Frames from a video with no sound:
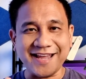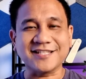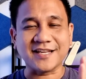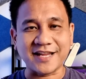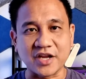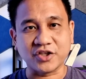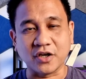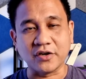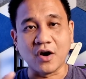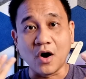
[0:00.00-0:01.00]
its
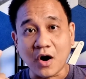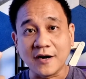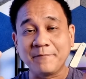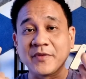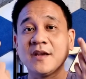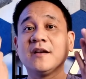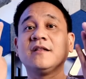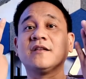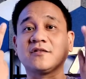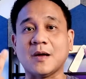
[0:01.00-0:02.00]
attention on
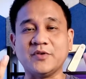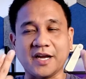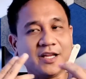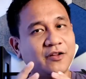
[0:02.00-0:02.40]
the subject.